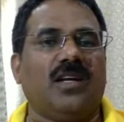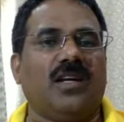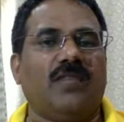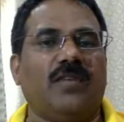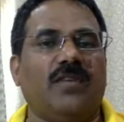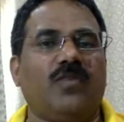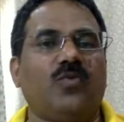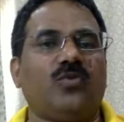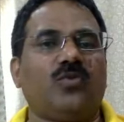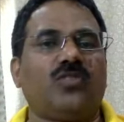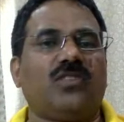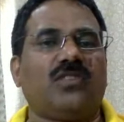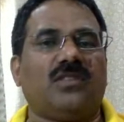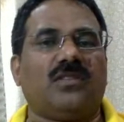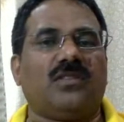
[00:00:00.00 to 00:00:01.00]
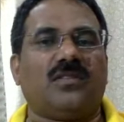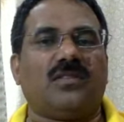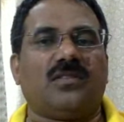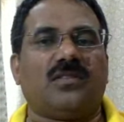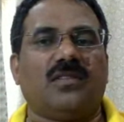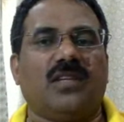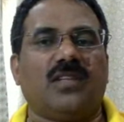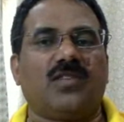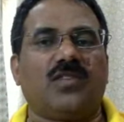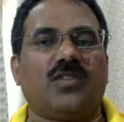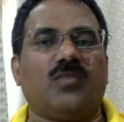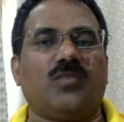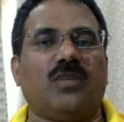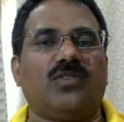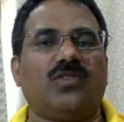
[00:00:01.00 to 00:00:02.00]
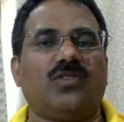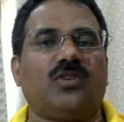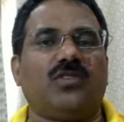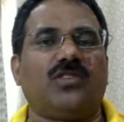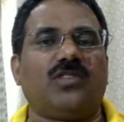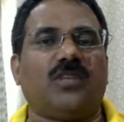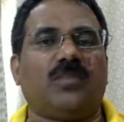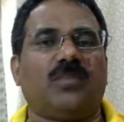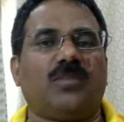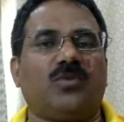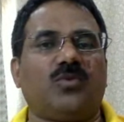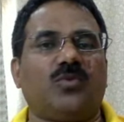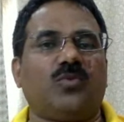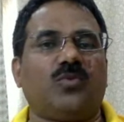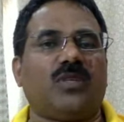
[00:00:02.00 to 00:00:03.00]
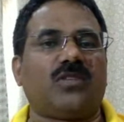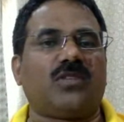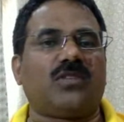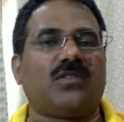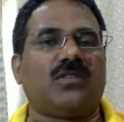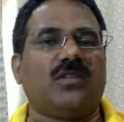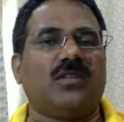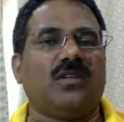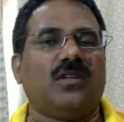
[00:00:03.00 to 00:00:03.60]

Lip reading: if we do sin, that is in 1 John chapter 2 verse